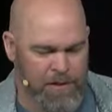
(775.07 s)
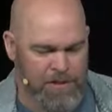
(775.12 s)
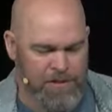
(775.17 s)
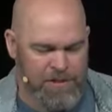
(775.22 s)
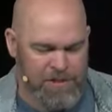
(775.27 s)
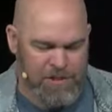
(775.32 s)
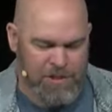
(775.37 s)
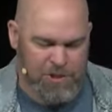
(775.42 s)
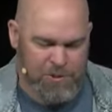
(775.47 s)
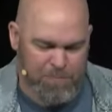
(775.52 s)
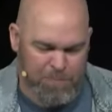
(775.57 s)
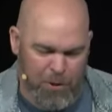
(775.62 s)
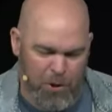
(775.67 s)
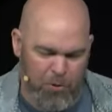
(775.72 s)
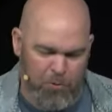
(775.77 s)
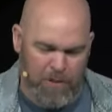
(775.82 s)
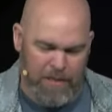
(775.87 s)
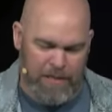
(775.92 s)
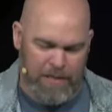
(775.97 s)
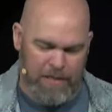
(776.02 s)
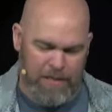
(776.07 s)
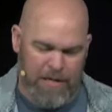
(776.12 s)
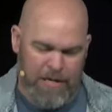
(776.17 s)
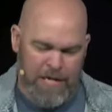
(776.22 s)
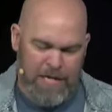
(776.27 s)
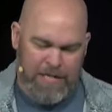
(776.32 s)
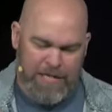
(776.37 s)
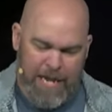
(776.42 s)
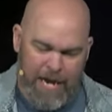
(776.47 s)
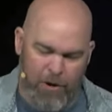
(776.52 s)
Disputing
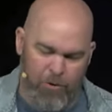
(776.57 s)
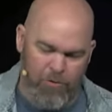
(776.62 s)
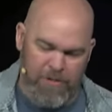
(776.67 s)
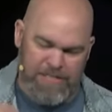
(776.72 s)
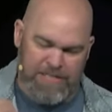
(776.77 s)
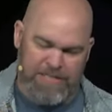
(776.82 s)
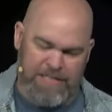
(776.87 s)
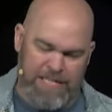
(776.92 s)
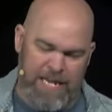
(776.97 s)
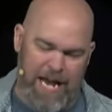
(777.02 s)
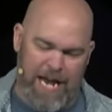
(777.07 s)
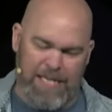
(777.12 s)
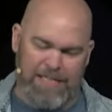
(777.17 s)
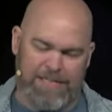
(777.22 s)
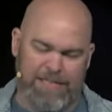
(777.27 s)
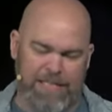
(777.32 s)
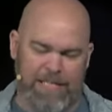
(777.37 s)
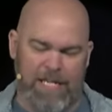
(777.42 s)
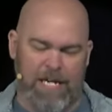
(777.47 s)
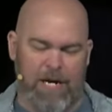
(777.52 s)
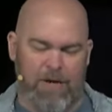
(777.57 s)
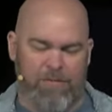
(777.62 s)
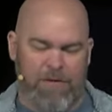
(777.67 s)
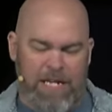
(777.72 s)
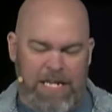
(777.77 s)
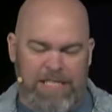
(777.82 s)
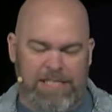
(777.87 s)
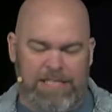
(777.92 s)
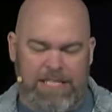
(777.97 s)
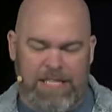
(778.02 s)
carries the idea of
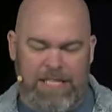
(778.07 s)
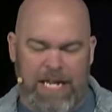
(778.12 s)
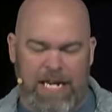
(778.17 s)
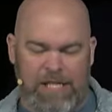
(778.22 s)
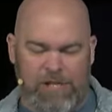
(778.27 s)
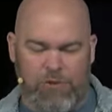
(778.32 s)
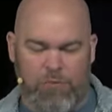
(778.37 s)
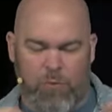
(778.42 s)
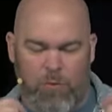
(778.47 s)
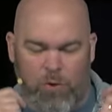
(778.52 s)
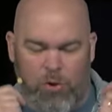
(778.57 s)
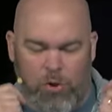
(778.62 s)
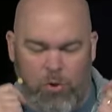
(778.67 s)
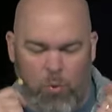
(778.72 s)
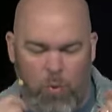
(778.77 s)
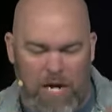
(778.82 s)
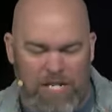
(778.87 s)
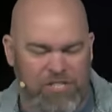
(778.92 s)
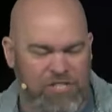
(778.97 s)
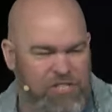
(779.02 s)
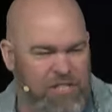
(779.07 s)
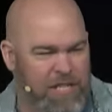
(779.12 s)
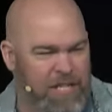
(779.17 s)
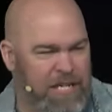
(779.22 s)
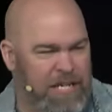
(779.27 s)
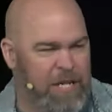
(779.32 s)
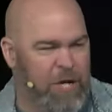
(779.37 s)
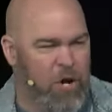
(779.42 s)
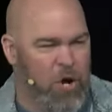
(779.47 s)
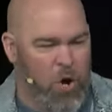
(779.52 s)
intellectual
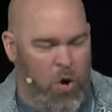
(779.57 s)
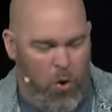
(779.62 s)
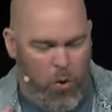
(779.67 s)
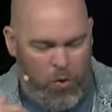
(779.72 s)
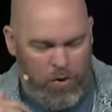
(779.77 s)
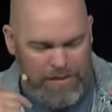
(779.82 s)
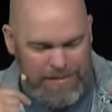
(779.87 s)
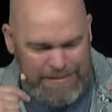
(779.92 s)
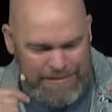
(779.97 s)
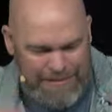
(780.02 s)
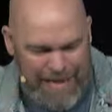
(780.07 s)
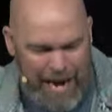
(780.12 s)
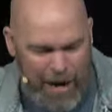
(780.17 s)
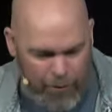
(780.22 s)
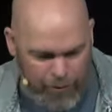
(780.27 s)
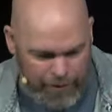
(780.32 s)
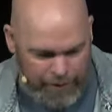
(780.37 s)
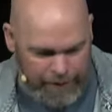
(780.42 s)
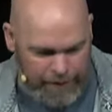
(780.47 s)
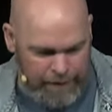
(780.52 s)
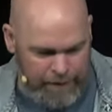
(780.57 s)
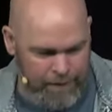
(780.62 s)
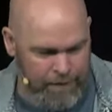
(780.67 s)
questioning or doubting.